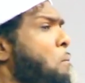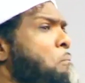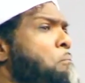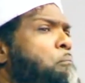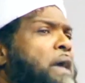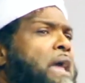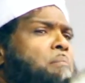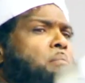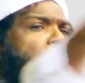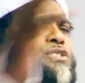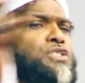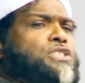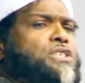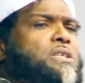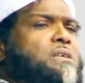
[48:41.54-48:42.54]
Big
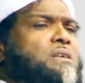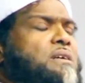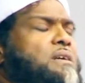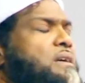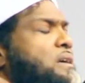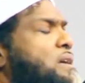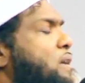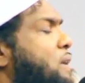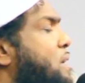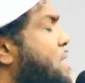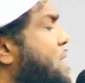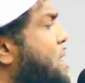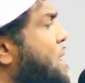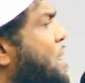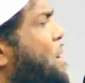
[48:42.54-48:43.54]
masjid.
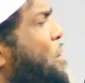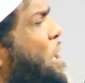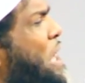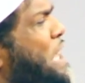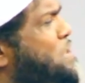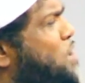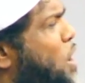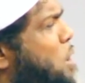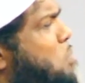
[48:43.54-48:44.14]
His own